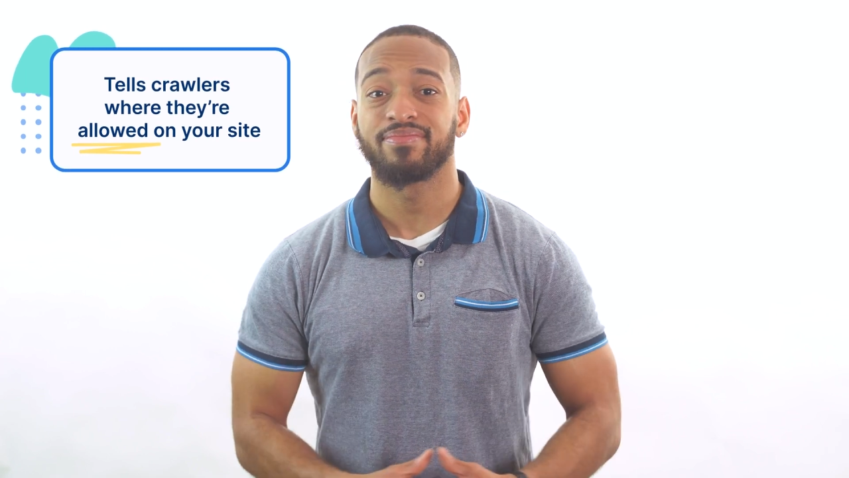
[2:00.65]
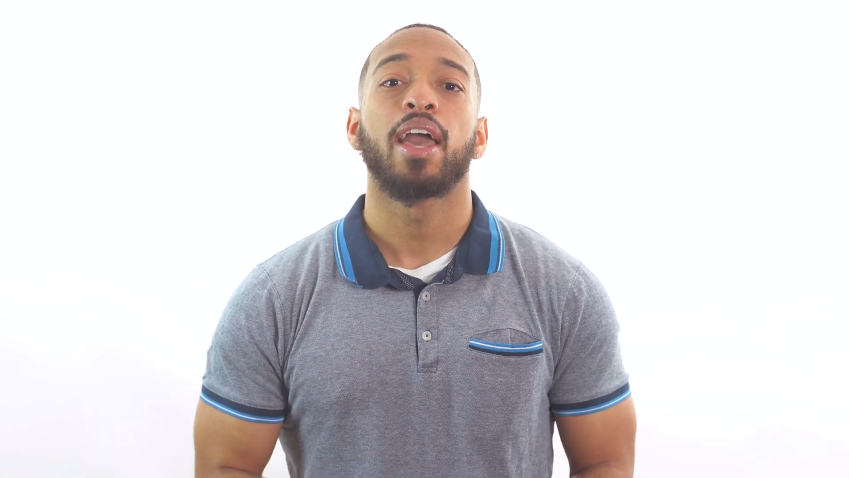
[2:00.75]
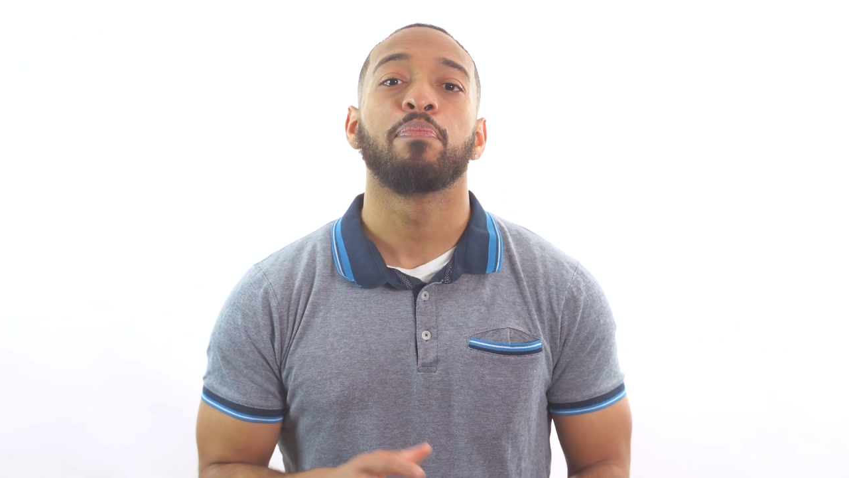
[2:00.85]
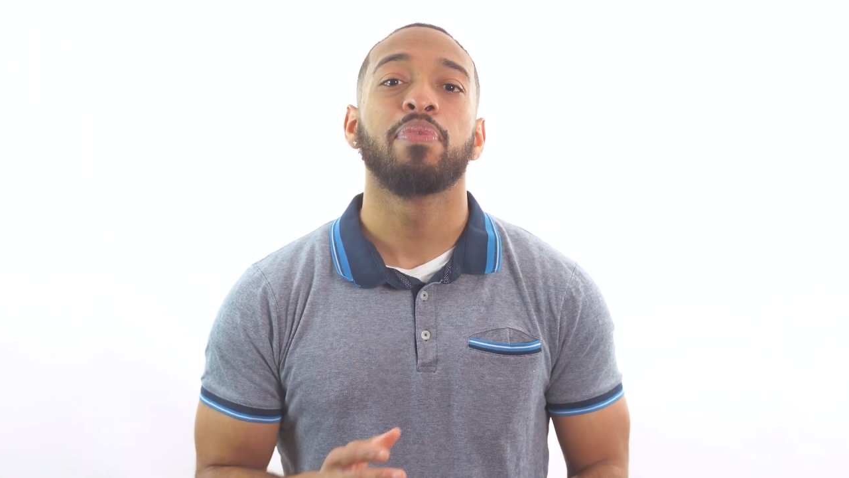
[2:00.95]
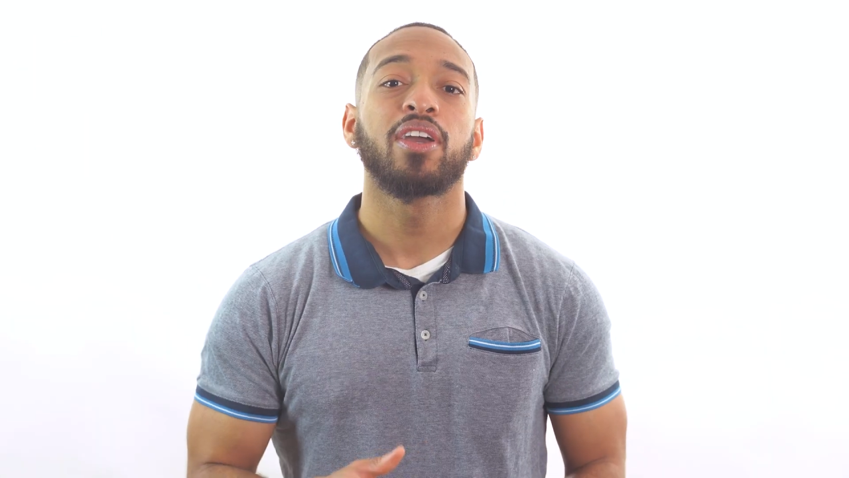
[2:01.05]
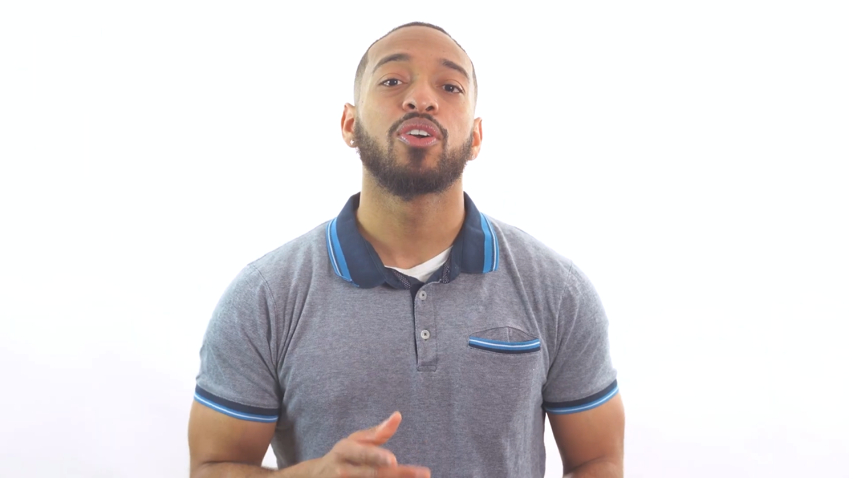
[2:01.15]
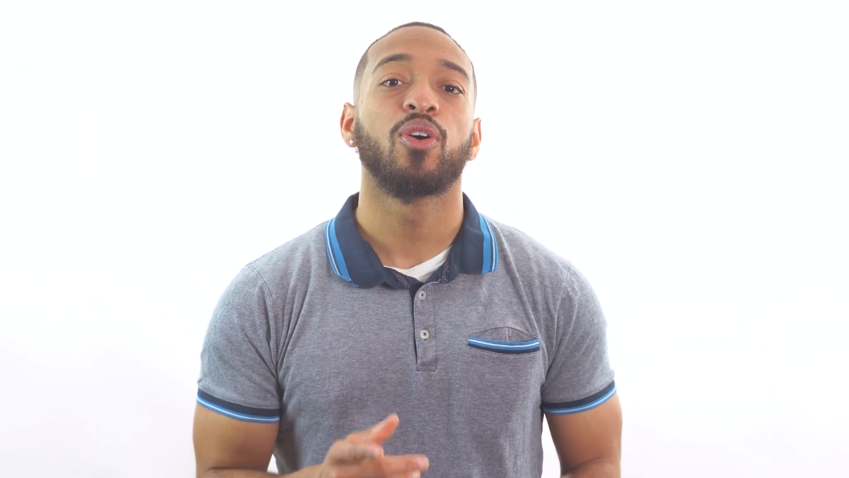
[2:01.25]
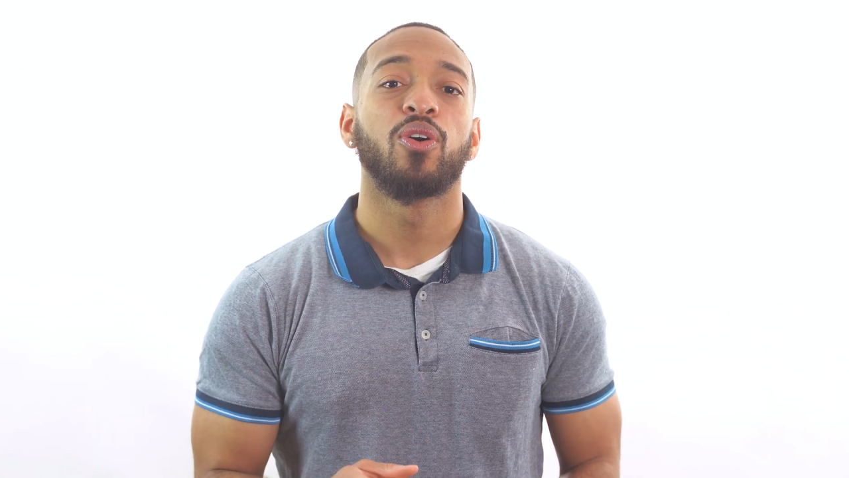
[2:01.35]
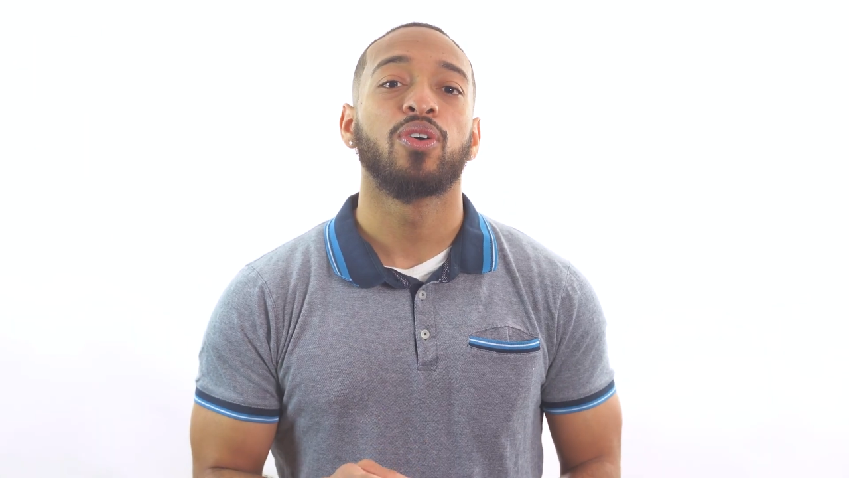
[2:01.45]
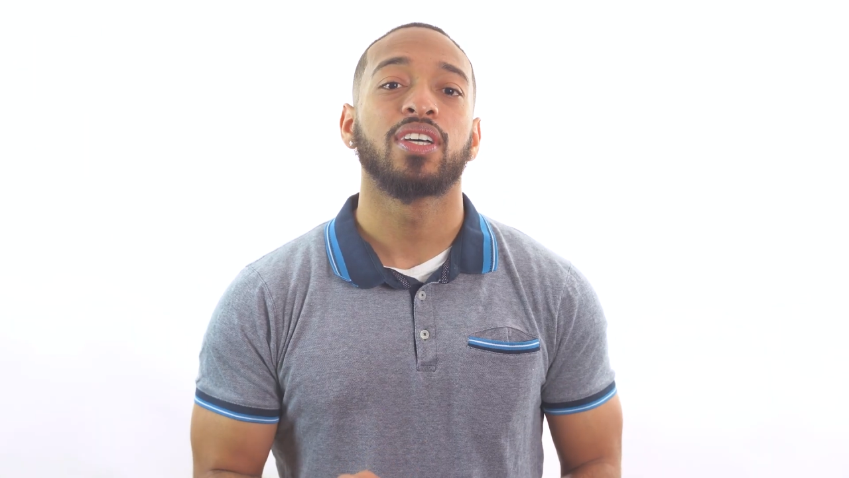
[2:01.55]
A big
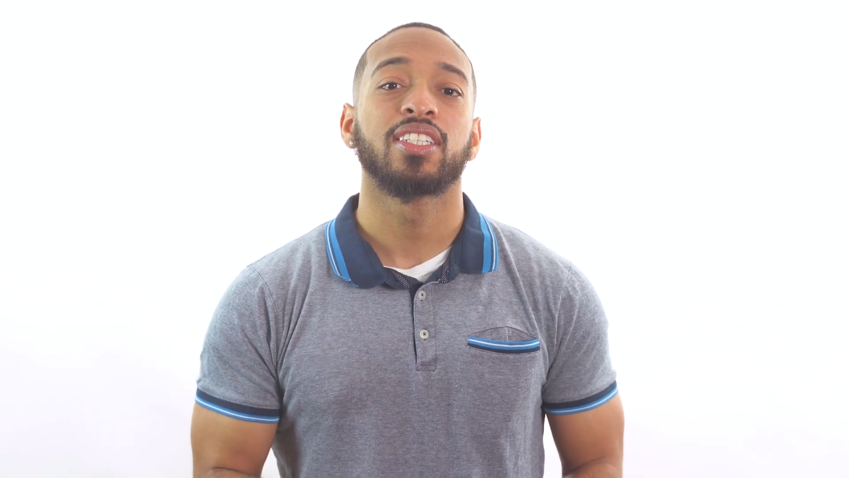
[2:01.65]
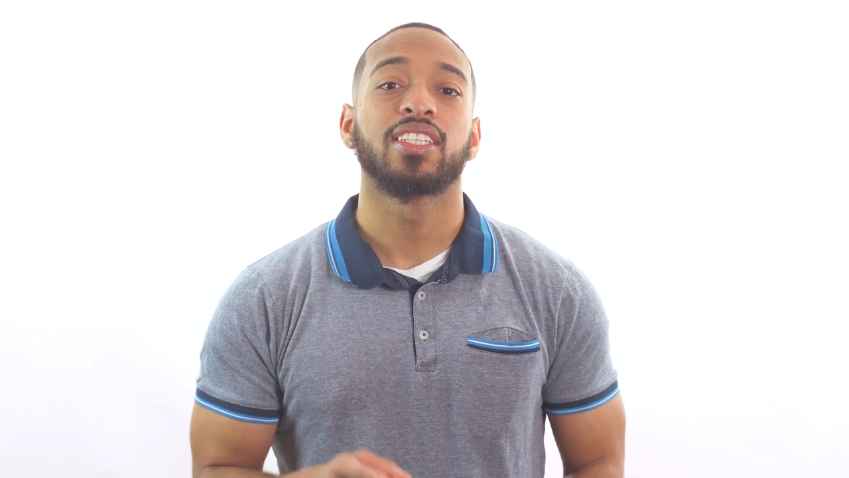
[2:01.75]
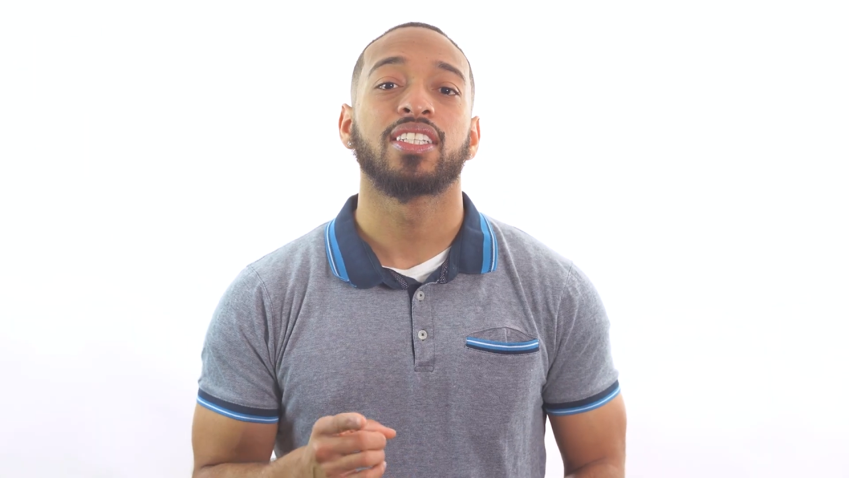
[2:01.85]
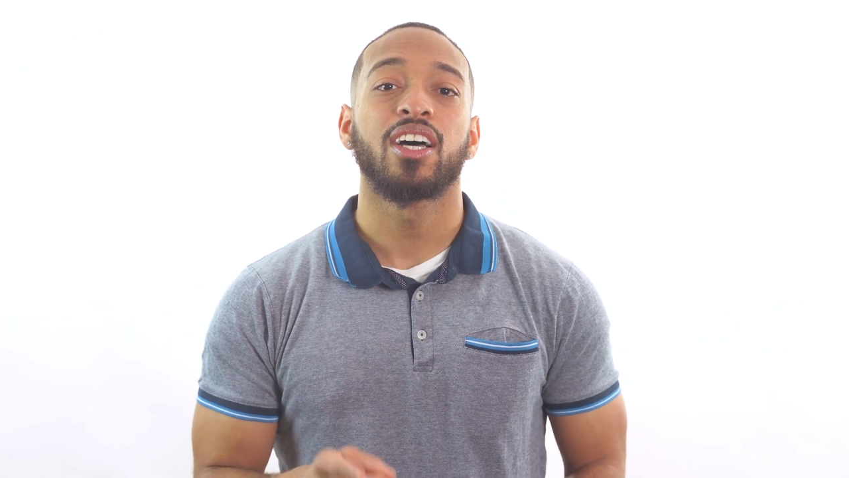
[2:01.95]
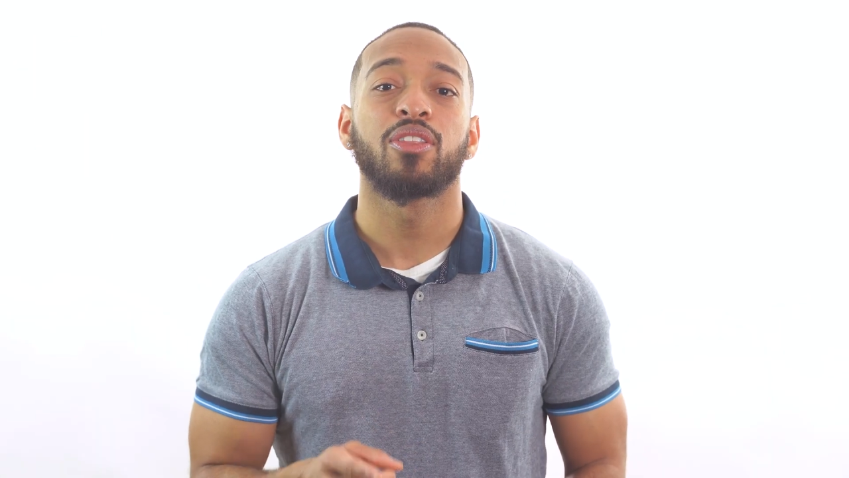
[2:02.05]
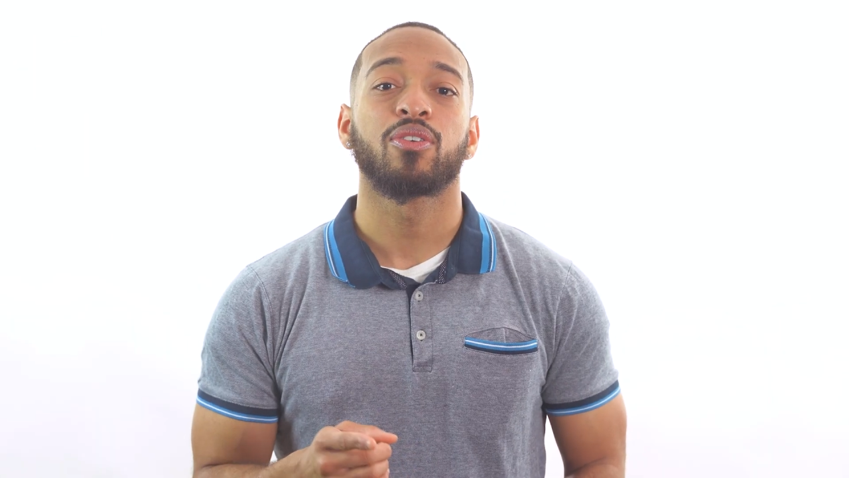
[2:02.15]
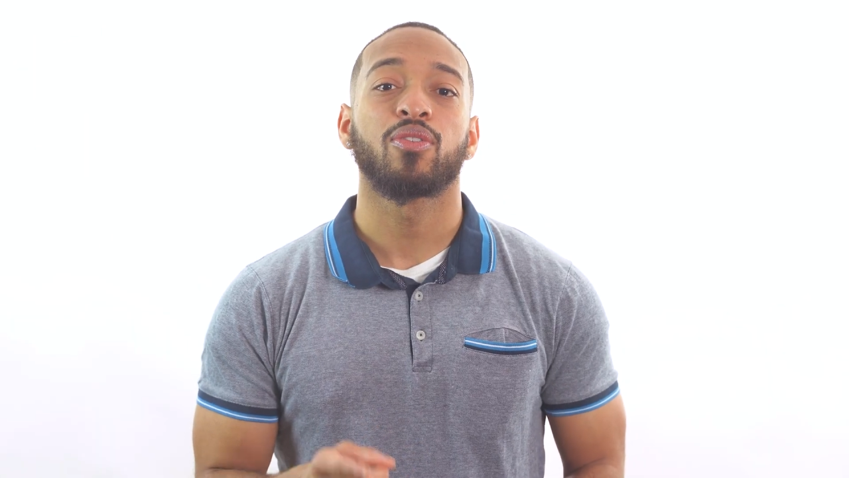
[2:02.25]
goal is to tell the